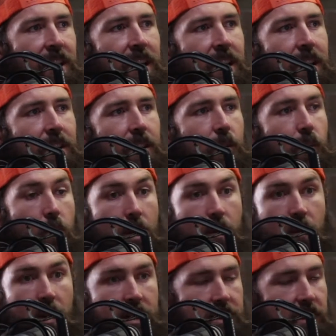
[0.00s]
No. We
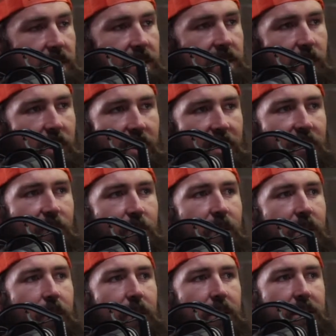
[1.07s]
went to Dominican
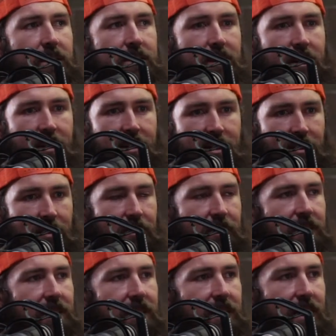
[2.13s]
Republic and saw
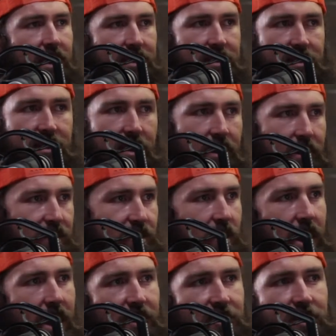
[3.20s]
things and saw
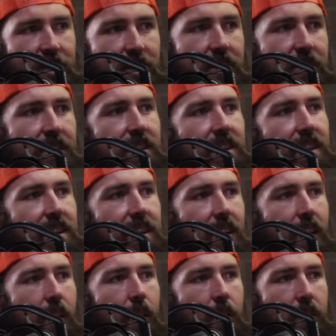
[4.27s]
trash and, you
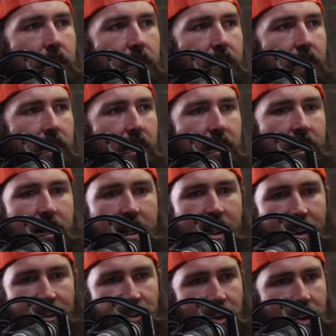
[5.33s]
know, the
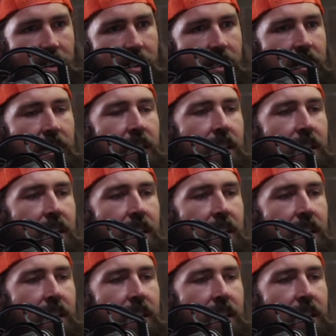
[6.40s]
Haitian